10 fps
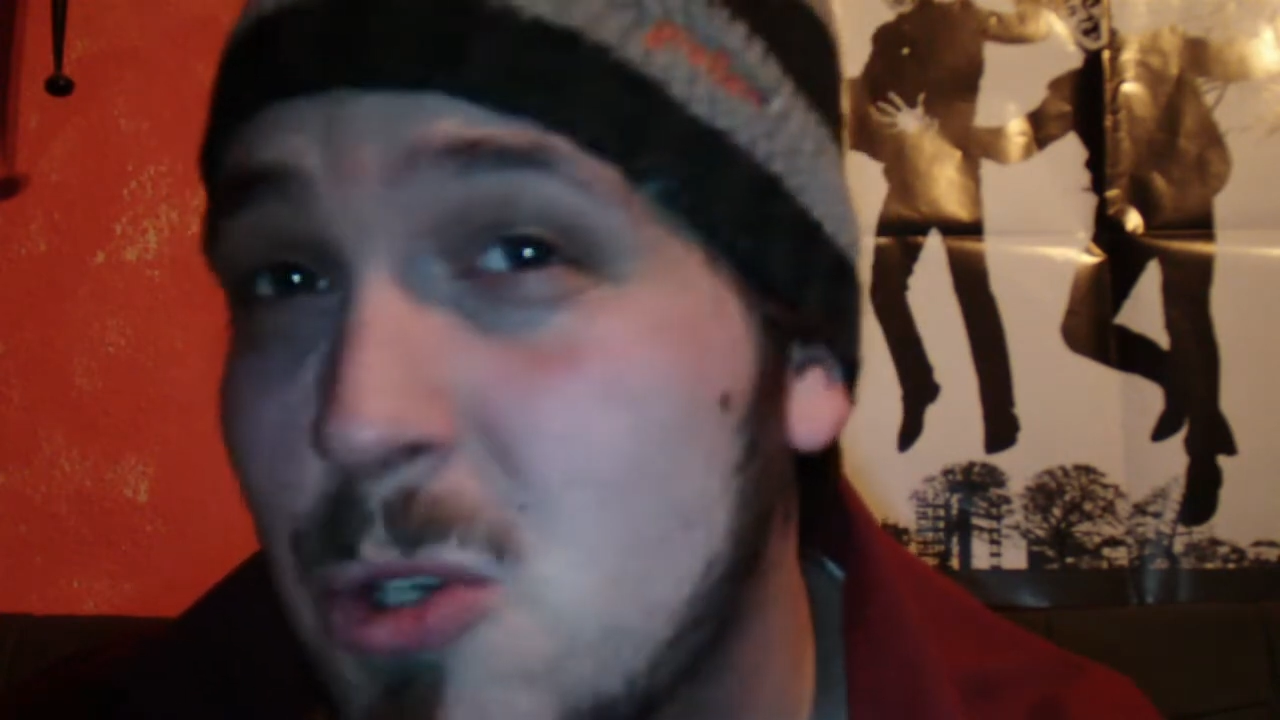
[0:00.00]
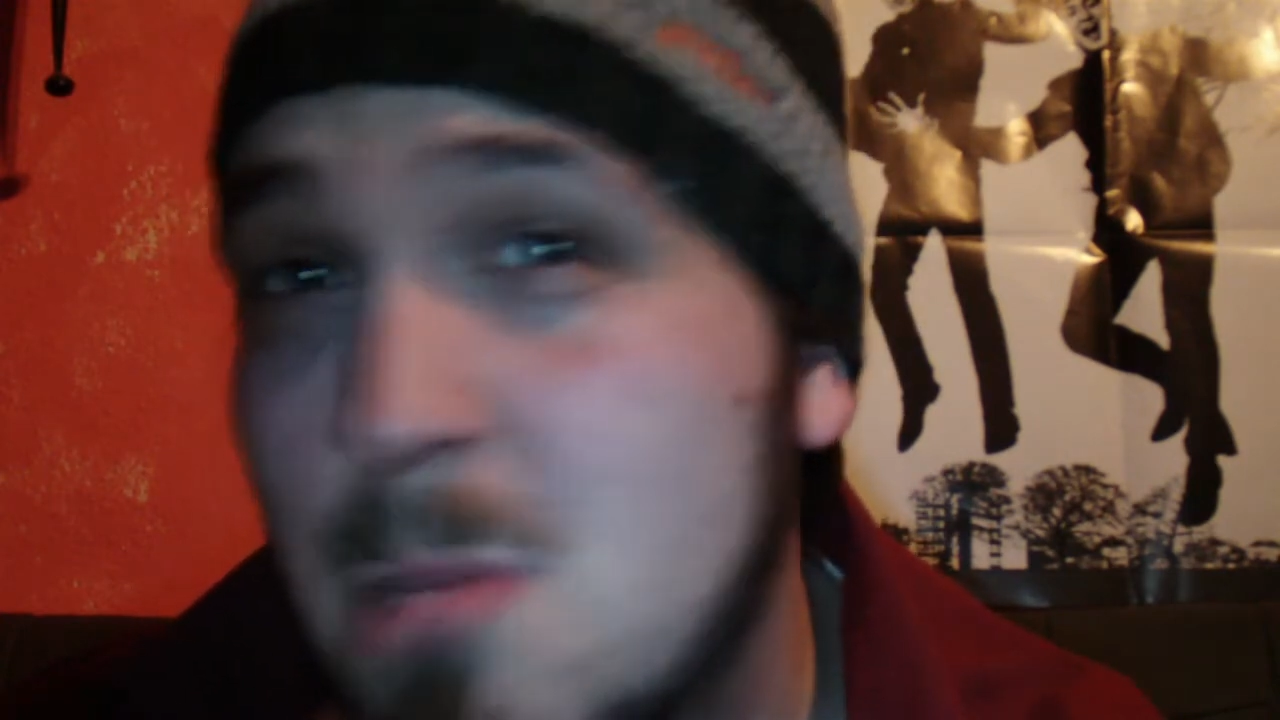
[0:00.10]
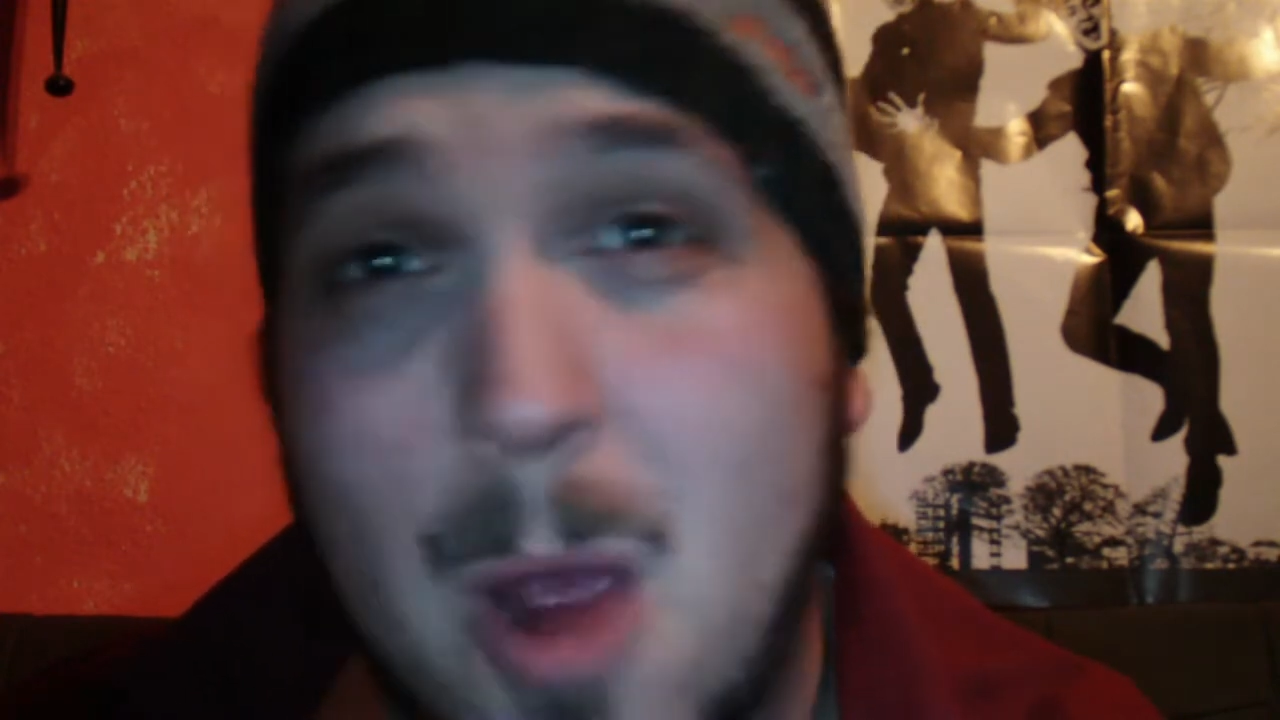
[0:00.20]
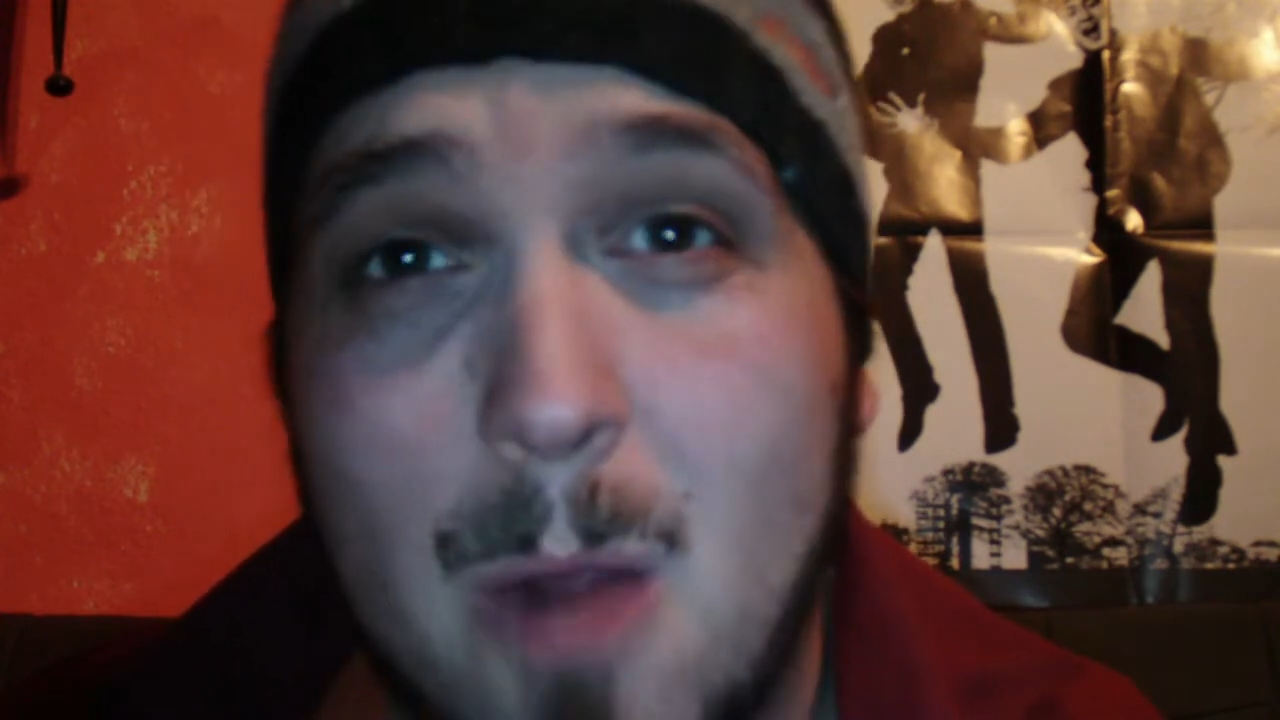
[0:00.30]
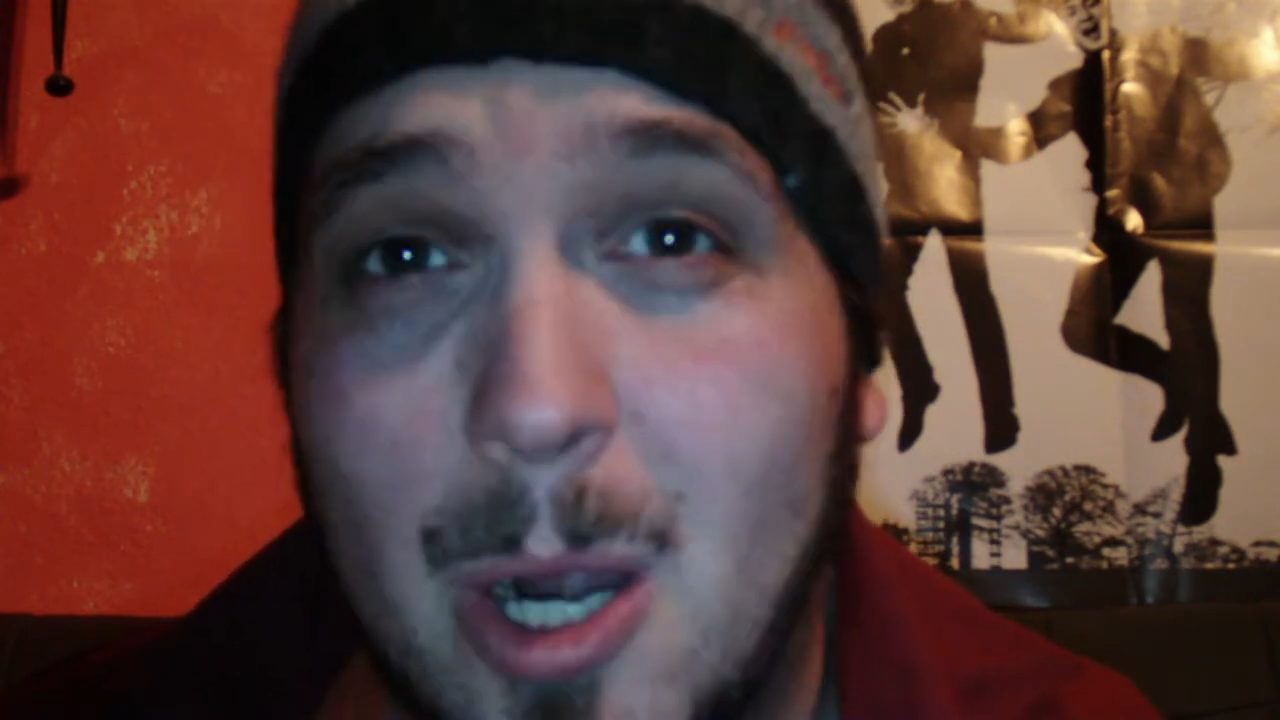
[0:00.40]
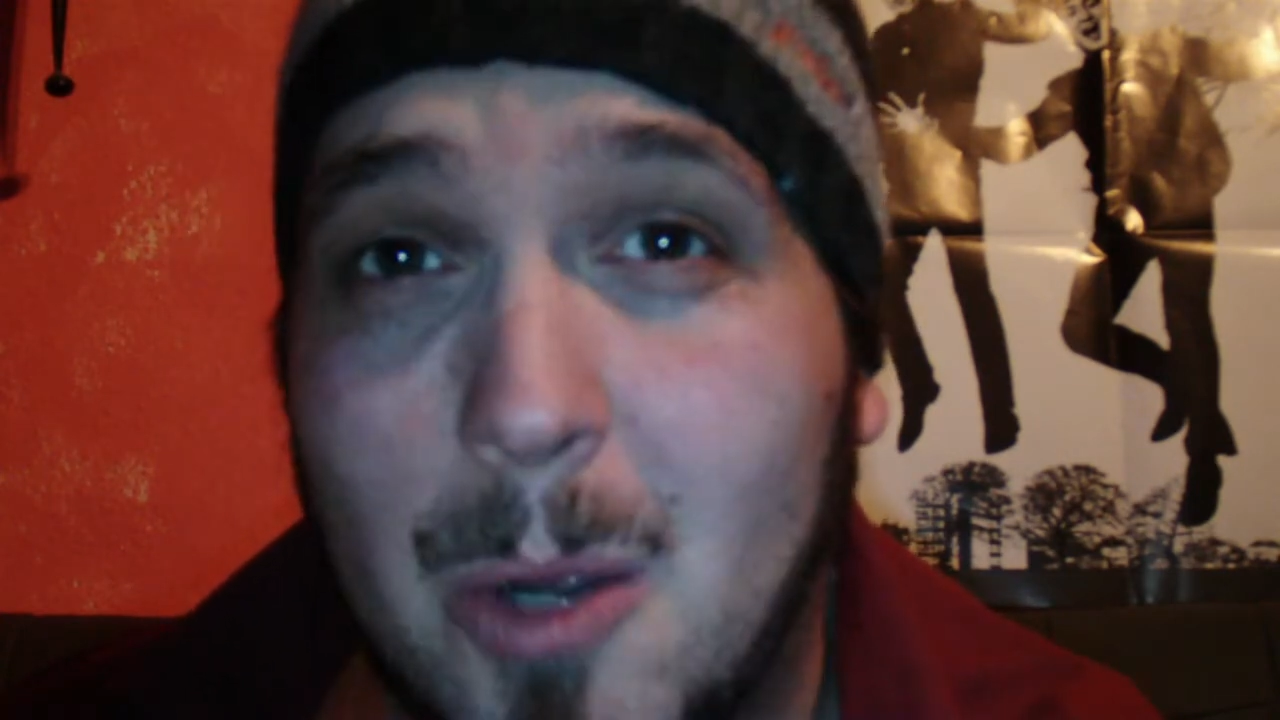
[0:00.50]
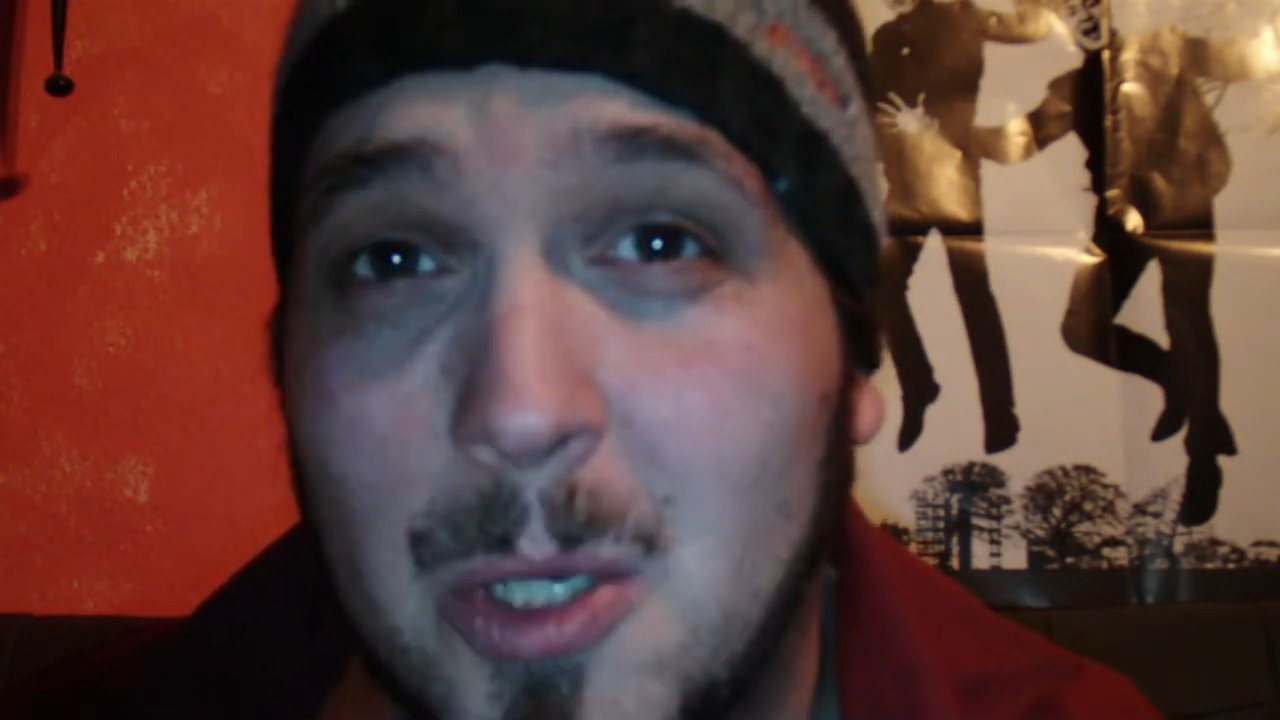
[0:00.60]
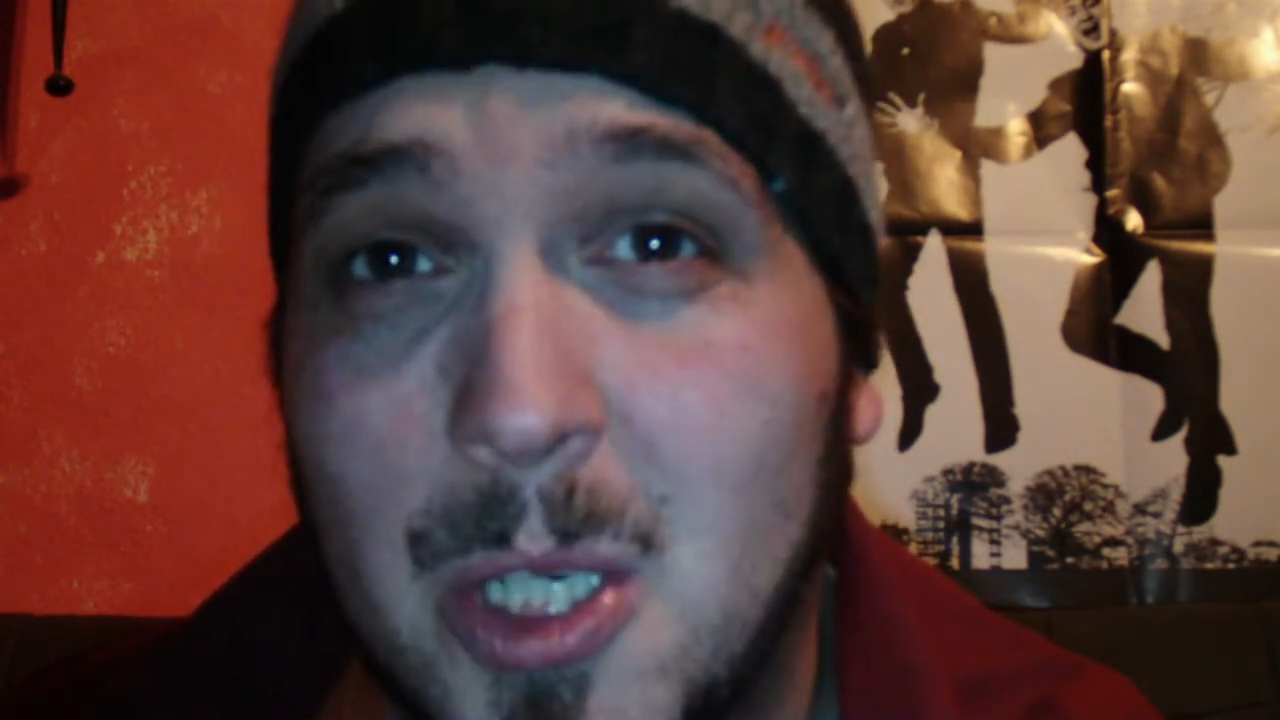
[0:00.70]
tomorrow?